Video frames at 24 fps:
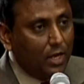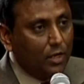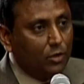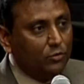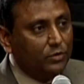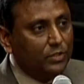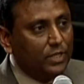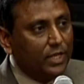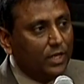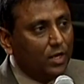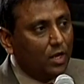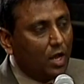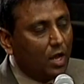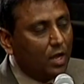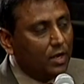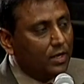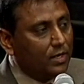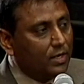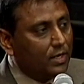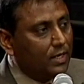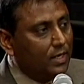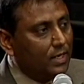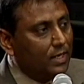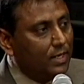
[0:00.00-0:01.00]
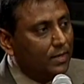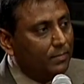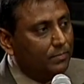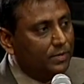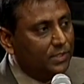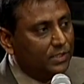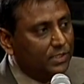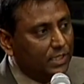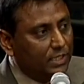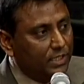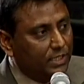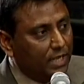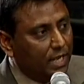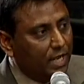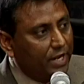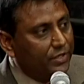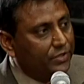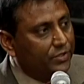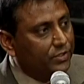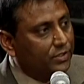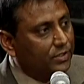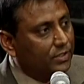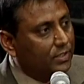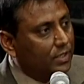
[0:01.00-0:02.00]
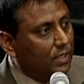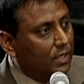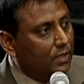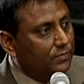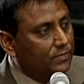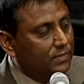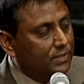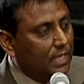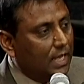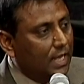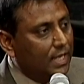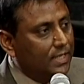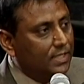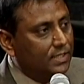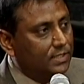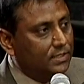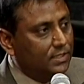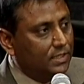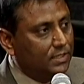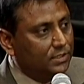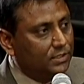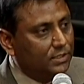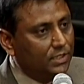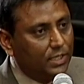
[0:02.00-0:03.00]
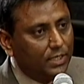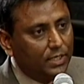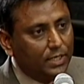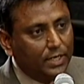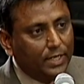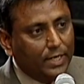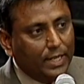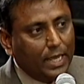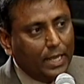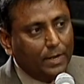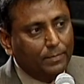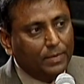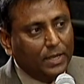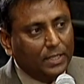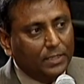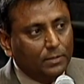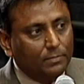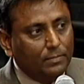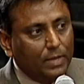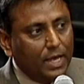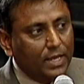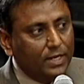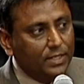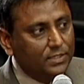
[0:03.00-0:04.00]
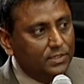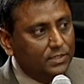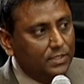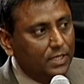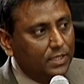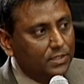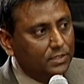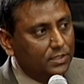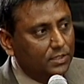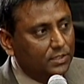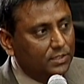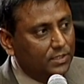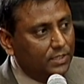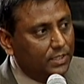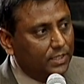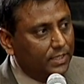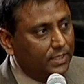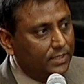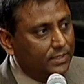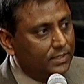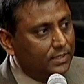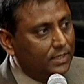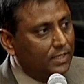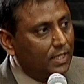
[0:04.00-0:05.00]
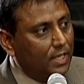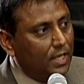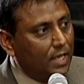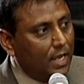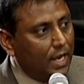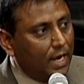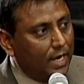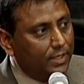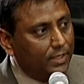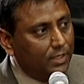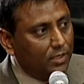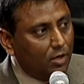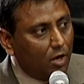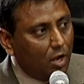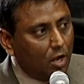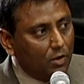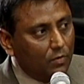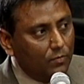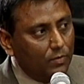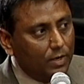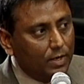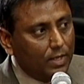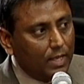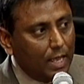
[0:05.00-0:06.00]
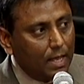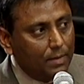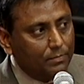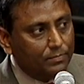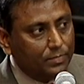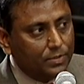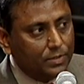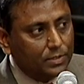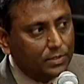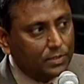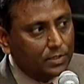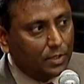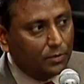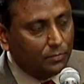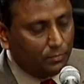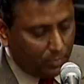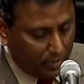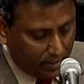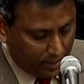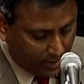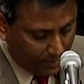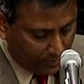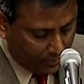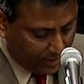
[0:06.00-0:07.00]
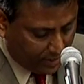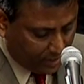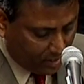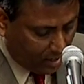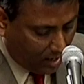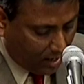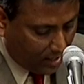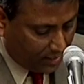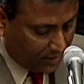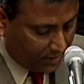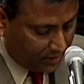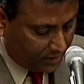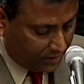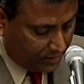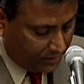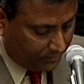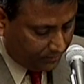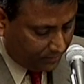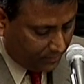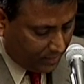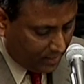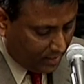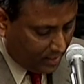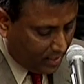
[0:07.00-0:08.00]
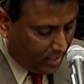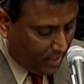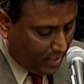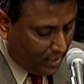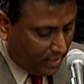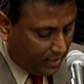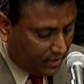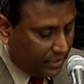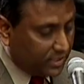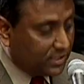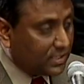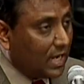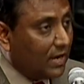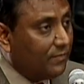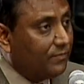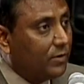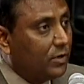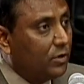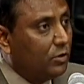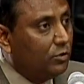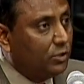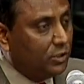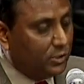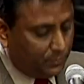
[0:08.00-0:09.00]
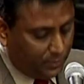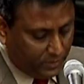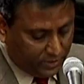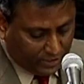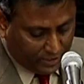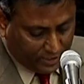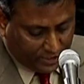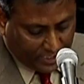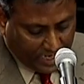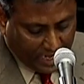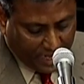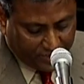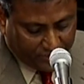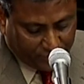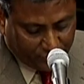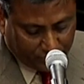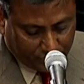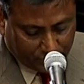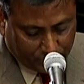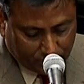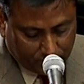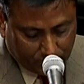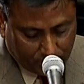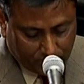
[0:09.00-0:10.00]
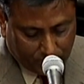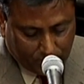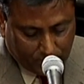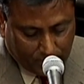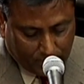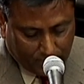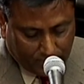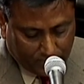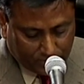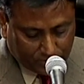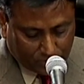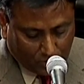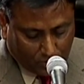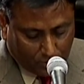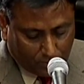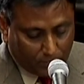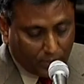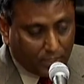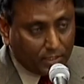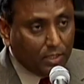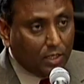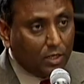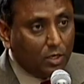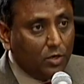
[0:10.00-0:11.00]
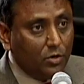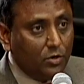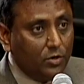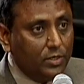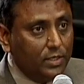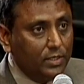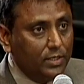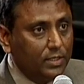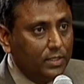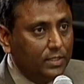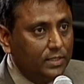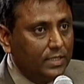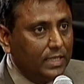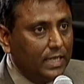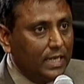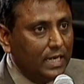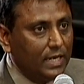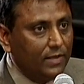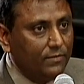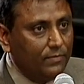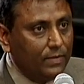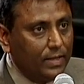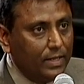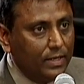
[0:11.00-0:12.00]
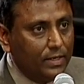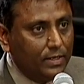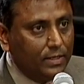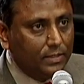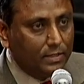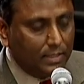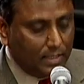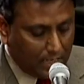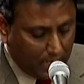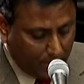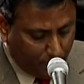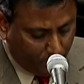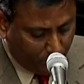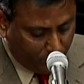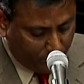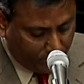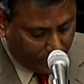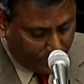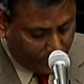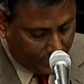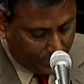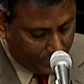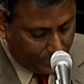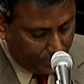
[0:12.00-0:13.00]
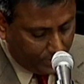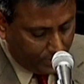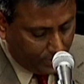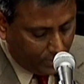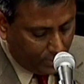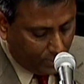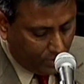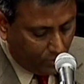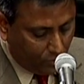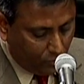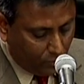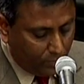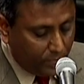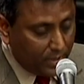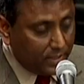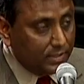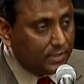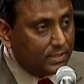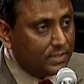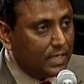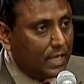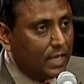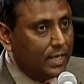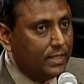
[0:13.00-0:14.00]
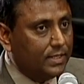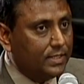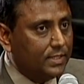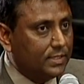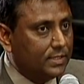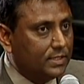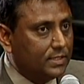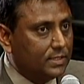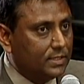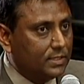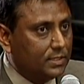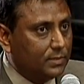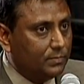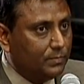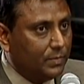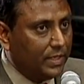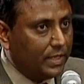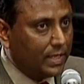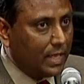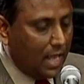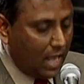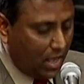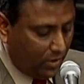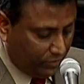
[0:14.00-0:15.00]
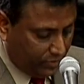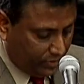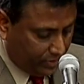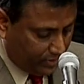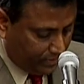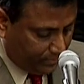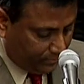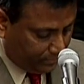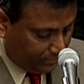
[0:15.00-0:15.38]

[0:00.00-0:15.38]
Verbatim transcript: to the inaugural presentation of Science, Engineering, and Mathematics lecture series at the Rockville campus of Montgomery College. This afternoon's presentation is on motherhood, the elephant in the laboratory, women scientists speak out.